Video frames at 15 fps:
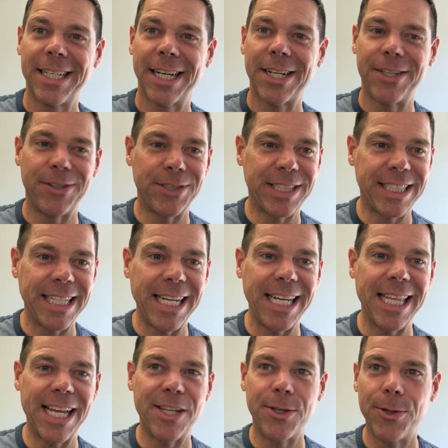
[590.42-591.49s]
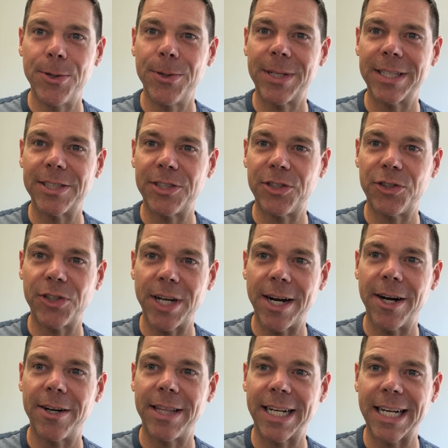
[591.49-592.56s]
Do you see that you can
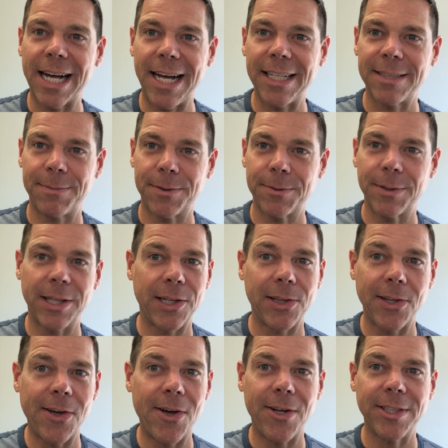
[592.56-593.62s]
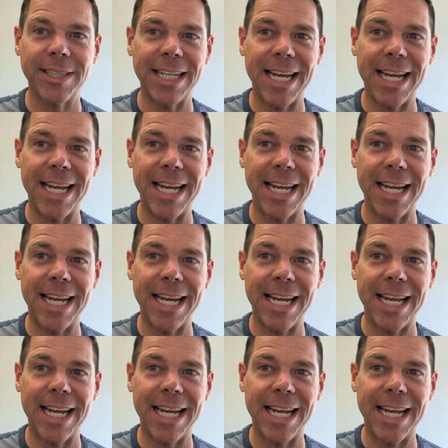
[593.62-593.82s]
share the gospel with a lost